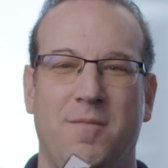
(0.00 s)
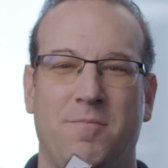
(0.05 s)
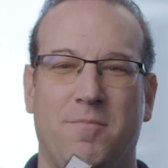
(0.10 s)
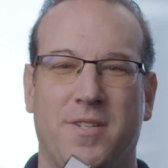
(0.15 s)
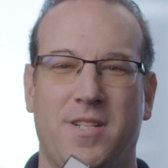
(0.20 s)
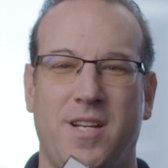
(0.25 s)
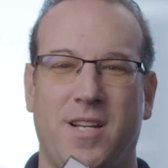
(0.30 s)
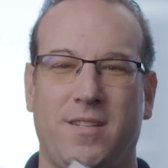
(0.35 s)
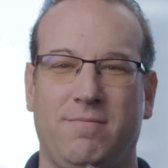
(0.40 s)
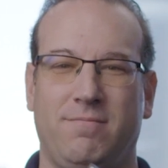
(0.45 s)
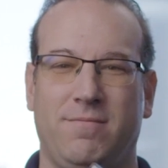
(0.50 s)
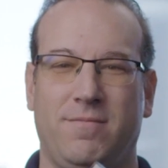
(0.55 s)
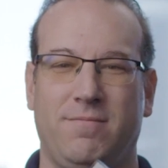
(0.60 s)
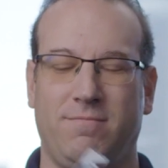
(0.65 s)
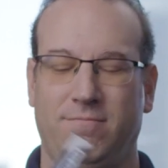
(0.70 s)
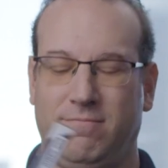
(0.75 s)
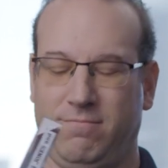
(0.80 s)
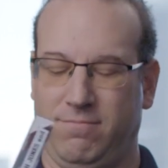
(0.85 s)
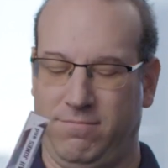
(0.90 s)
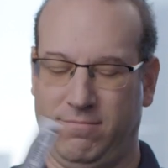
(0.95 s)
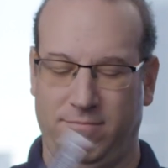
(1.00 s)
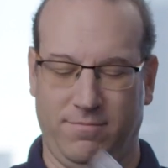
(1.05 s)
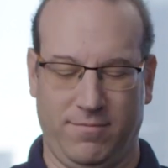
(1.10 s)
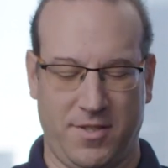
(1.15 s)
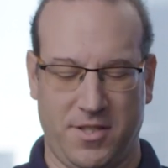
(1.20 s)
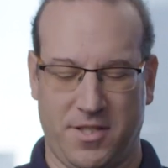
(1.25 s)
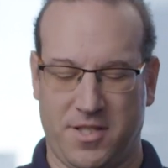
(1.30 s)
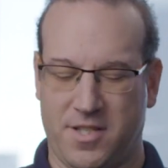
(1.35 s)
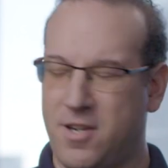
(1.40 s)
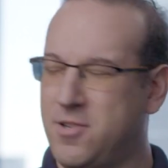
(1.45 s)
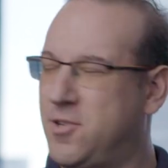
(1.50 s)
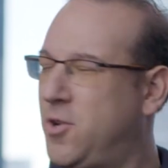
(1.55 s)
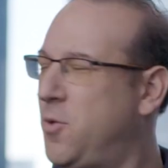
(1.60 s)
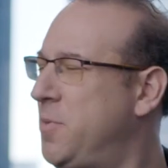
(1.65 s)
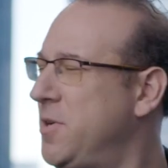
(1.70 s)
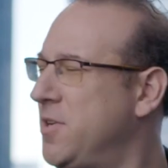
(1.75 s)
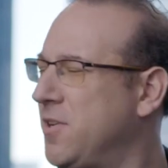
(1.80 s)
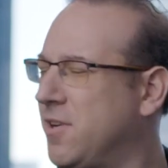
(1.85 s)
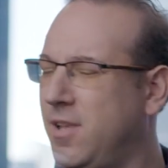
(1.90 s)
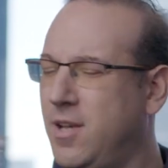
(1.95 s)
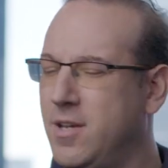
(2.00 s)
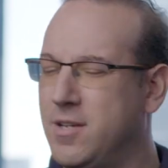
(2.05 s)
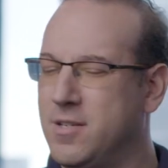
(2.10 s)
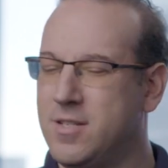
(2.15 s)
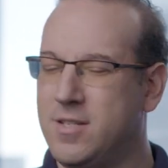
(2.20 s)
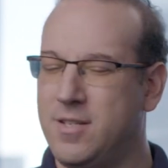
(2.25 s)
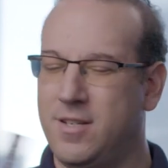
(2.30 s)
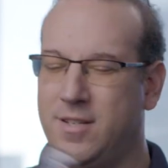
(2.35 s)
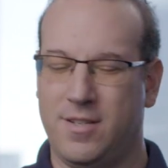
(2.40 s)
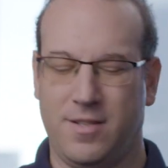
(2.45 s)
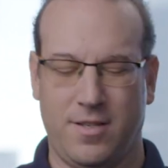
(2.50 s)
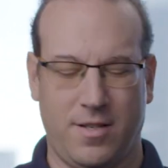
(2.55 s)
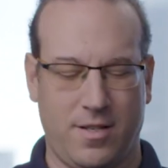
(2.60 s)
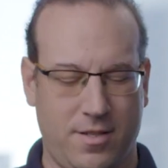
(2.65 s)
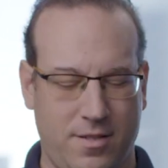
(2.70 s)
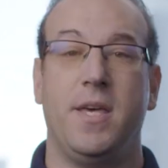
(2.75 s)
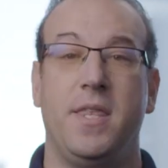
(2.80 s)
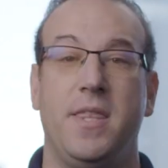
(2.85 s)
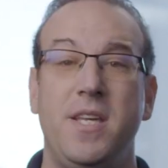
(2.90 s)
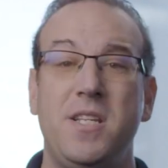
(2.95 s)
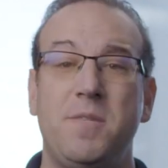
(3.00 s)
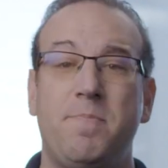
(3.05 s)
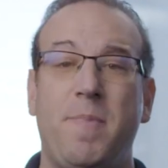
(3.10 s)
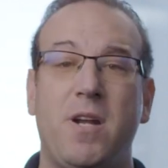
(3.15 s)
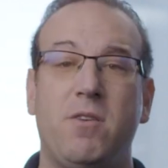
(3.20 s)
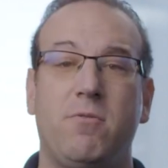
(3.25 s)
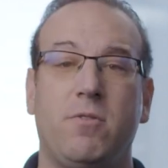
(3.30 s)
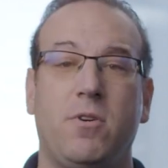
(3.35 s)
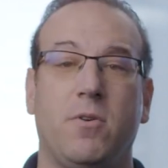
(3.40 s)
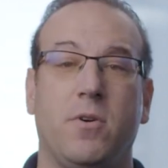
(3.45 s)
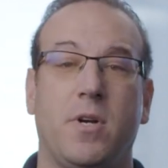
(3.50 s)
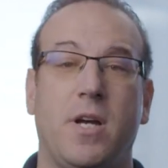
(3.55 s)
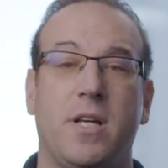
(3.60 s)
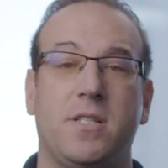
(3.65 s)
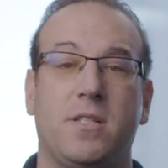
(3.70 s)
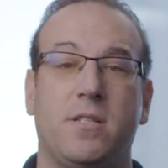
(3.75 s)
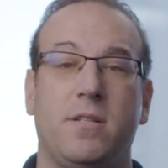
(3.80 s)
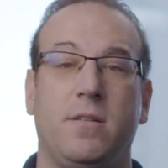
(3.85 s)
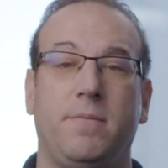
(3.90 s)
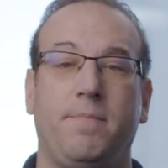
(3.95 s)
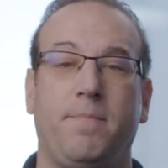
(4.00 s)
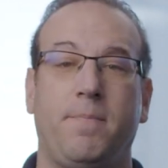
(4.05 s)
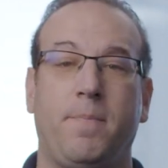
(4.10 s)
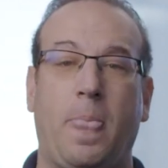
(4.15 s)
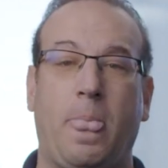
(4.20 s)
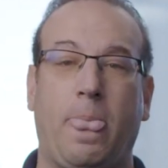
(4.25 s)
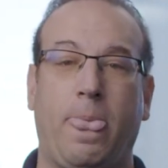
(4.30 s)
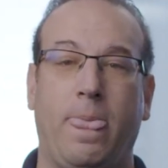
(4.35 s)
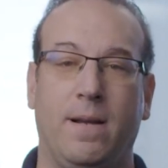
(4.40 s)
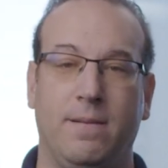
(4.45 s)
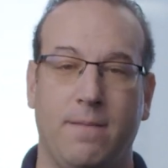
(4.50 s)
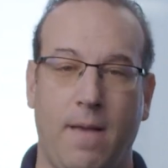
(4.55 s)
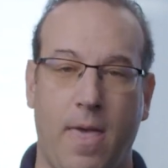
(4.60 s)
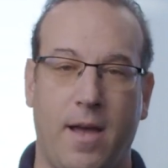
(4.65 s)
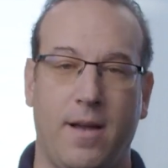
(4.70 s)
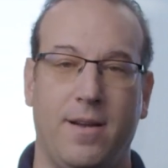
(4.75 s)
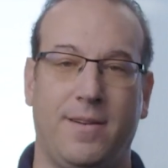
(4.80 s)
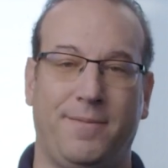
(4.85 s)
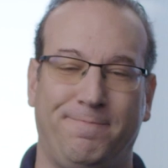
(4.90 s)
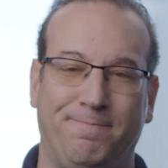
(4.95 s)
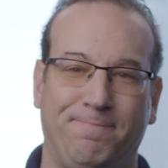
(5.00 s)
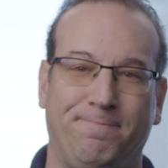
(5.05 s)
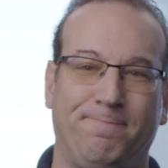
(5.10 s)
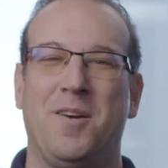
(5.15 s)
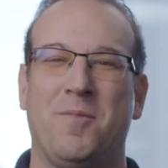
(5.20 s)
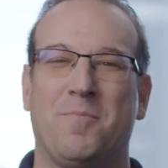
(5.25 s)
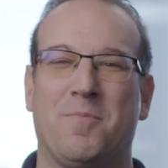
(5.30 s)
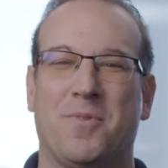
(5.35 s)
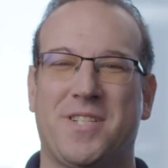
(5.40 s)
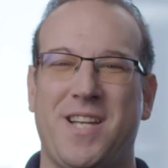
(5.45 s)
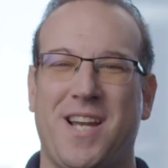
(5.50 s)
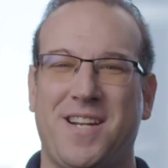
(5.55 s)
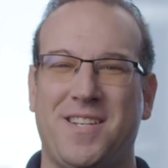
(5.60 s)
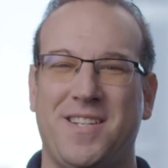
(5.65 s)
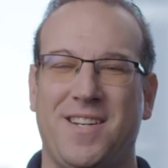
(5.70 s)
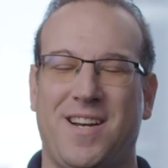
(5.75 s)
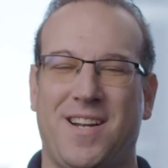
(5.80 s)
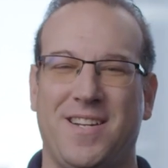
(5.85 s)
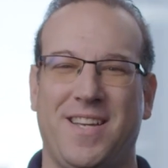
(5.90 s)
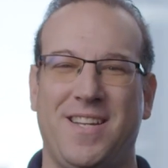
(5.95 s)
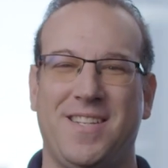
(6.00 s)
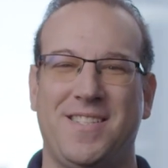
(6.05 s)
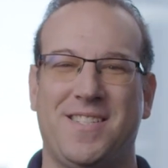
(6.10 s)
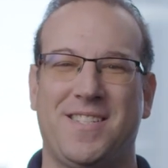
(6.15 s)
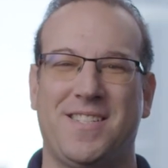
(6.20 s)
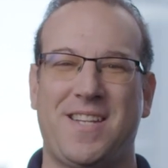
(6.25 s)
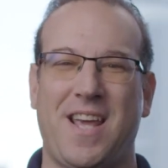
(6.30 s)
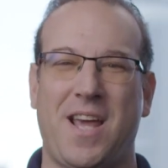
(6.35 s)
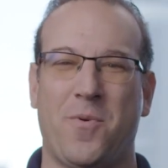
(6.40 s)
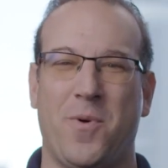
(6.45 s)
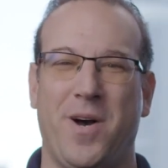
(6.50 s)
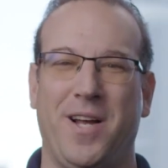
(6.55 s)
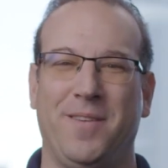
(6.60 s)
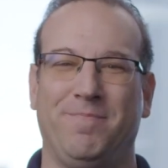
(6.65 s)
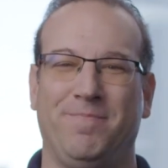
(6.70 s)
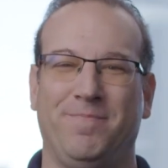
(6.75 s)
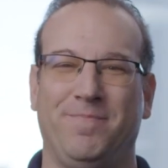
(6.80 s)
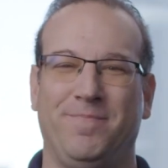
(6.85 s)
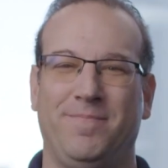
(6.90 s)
It starts open or closed? This bid request. Protected audience, take one.